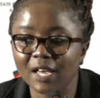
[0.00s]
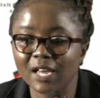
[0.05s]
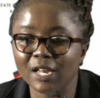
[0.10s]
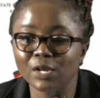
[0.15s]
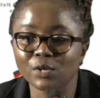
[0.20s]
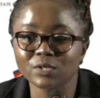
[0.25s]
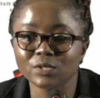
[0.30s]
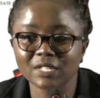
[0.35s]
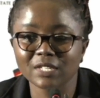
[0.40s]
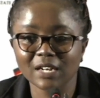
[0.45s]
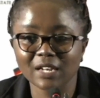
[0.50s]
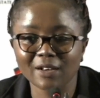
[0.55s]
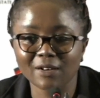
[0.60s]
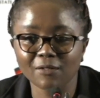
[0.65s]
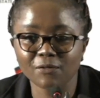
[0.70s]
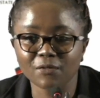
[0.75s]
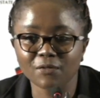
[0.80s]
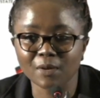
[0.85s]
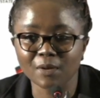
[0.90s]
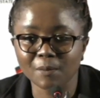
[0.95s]
and you still
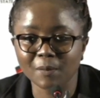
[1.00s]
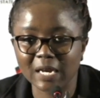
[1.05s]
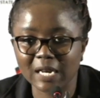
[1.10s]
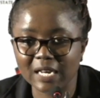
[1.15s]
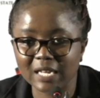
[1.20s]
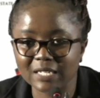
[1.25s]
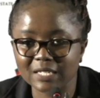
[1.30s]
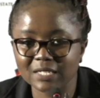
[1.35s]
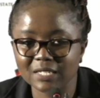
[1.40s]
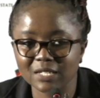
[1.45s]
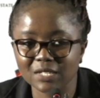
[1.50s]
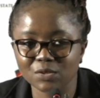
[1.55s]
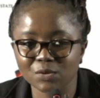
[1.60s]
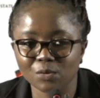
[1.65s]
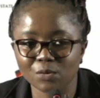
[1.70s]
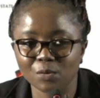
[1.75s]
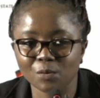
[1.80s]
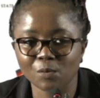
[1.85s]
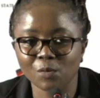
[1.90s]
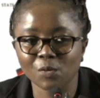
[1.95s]
have fee balances
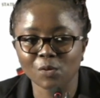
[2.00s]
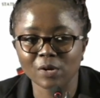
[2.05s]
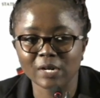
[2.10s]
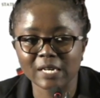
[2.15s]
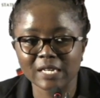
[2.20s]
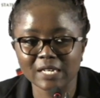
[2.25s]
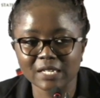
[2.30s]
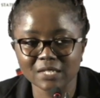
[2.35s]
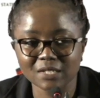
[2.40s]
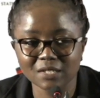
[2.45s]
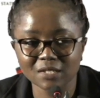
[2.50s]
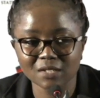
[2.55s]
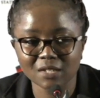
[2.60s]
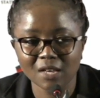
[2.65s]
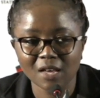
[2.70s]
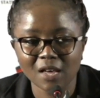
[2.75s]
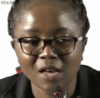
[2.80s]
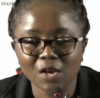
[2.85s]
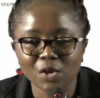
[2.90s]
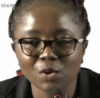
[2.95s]
or more needs,
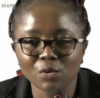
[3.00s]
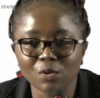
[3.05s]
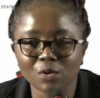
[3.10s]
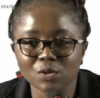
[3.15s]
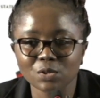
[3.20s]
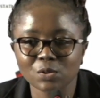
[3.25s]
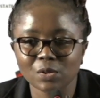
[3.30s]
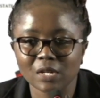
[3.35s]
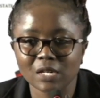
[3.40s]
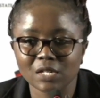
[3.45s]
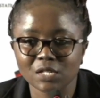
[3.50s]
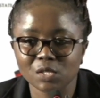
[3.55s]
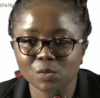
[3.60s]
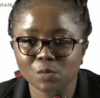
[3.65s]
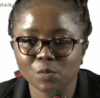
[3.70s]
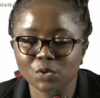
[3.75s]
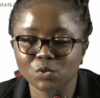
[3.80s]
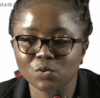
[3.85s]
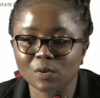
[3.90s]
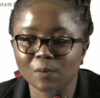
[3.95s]
you're also
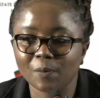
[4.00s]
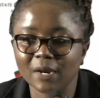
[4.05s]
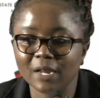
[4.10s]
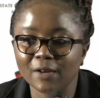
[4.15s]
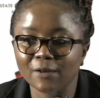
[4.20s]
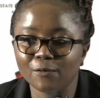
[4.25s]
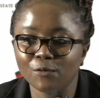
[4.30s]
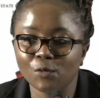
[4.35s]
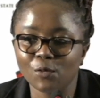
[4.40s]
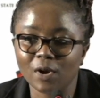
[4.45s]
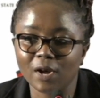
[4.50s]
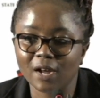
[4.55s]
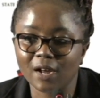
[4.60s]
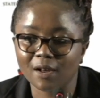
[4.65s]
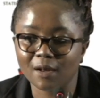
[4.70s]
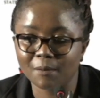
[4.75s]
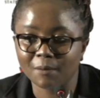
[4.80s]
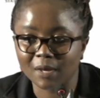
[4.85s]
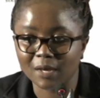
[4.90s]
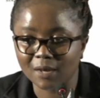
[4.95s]
eligible to apply for
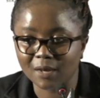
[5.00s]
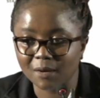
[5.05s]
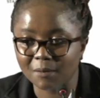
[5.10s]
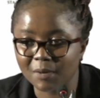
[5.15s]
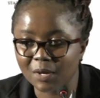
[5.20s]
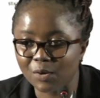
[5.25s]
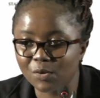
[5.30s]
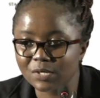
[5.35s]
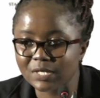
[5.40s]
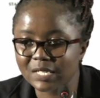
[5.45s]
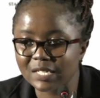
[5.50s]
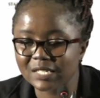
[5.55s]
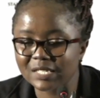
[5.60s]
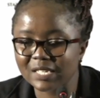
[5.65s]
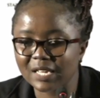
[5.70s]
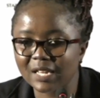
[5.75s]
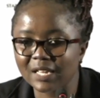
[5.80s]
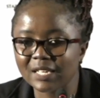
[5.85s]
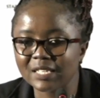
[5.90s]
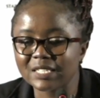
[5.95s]
Kakamega because
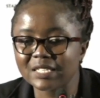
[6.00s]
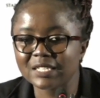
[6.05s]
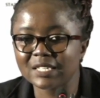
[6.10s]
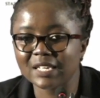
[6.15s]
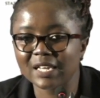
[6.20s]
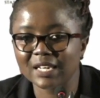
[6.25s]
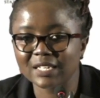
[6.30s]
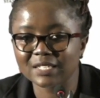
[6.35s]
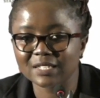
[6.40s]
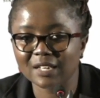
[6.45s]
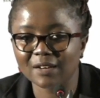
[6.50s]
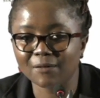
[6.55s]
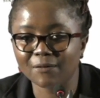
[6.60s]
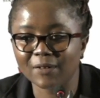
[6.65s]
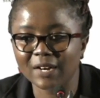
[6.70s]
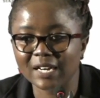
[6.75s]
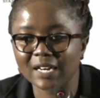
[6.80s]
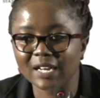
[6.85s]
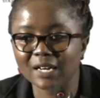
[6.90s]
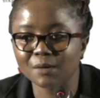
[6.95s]
it's yes, a
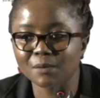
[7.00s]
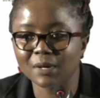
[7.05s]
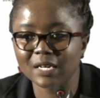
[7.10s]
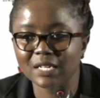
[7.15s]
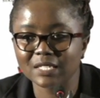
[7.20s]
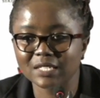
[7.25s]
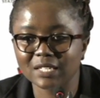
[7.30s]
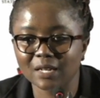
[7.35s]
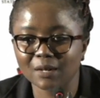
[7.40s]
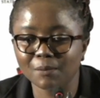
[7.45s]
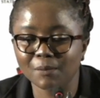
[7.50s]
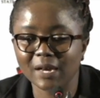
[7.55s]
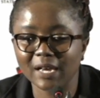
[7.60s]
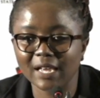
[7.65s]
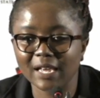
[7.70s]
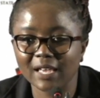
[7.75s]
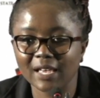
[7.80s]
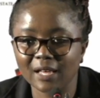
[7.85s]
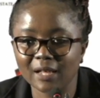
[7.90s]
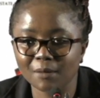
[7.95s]
fund administered
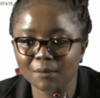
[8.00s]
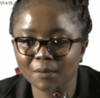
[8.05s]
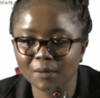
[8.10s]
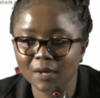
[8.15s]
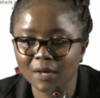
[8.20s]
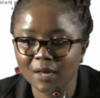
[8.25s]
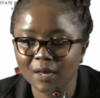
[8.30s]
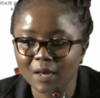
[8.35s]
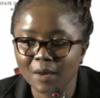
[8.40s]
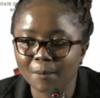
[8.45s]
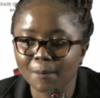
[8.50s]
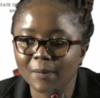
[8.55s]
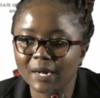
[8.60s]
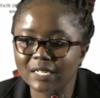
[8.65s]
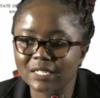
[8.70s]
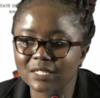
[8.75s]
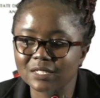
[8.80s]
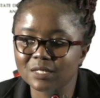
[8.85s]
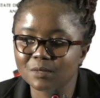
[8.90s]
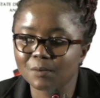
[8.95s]
by Helb,
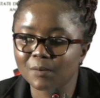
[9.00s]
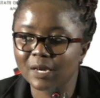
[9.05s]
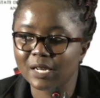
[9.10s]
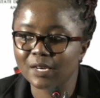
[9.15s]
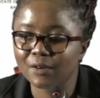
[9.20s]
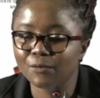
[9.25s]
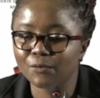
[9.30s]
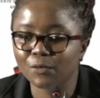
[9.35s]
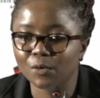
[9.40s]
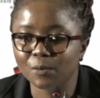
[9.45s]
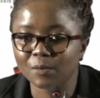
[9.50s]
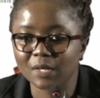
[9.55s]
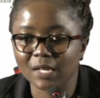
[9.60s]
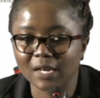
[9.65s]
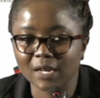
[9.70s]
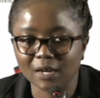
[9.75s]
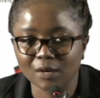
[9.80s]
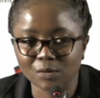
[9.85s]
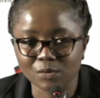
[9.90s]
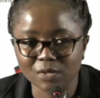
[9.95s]
but it's money from
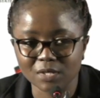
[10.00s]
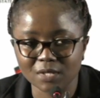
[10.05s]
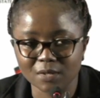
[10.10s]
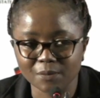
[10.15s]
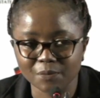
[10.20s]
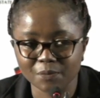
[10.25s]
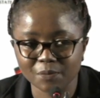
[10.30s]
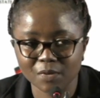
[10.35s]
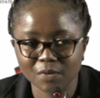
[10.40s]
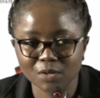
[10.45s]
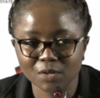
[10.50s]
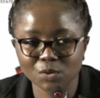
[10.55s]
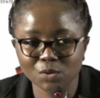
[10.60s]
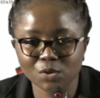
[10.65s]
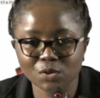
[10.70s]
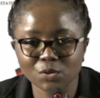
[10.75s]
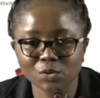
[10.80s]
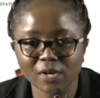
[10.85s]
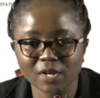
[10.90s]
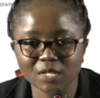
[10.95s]
the county.
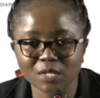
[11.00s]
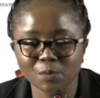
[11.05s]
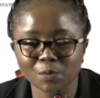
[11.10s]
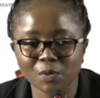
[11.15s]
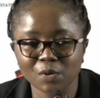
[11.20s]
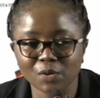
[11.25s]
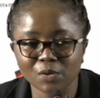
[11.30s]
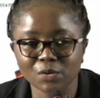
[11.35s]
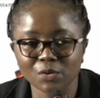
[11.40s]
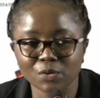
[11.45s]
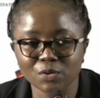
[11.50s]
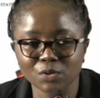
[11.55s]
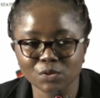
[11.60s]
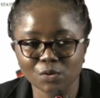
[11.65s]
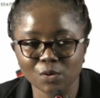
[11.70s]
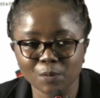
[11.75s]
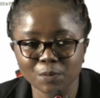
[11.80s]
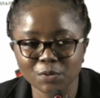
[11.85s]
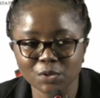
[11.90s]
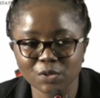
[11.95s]
So also explore
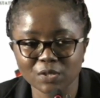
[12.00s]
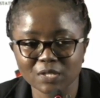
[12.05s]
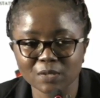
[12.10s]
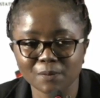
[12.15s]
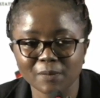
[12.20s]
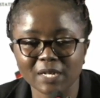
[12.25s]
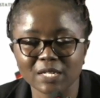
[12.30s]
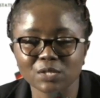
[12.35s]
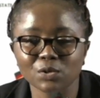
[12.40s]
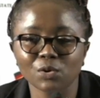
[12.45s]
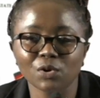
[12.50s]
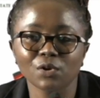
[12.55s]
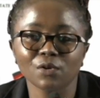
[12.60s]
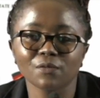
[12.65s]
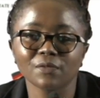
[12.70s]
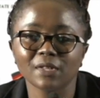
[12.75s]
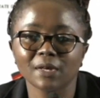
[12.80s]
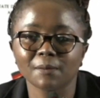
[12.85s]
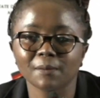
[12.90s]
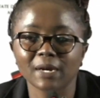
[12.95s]
those options, but all
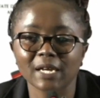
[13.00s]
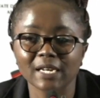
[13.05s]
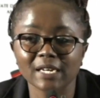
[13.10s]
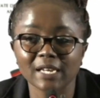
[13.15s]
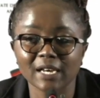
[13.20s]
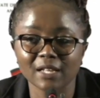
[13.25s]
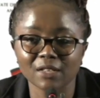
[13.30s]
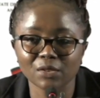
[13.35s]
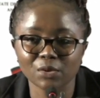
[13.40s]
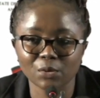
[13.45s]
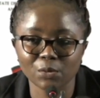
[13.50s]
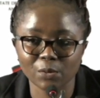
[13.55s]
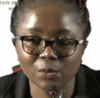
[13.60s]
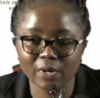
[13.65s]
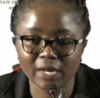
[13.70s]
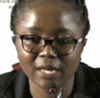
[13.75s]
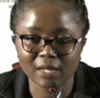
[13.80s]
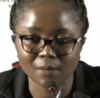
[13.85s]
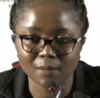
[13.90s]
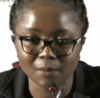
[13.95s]
of them are done through
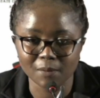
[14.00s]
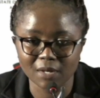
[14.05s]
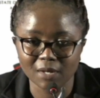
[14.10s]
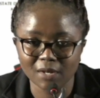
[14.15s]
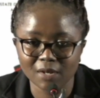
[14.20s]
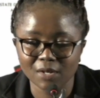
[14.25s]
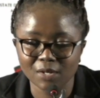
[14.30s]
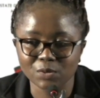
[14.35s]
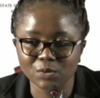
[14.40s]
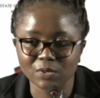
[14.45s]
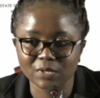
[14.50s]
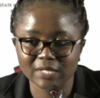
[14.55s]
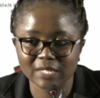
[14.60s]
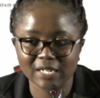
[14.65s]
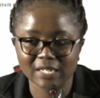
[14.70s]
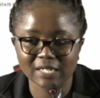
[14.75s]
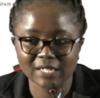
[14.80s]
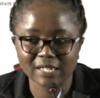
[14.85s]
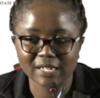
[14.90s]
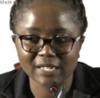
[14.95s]
Helb to
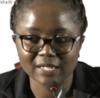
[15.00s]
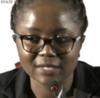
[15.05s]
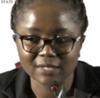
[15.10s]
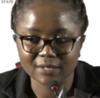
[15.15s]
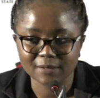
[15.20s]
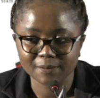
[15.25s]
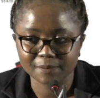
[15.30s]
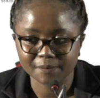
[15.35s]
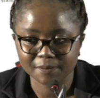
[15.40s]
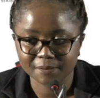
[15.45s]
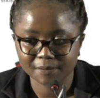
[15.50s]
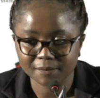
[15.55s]
standardize.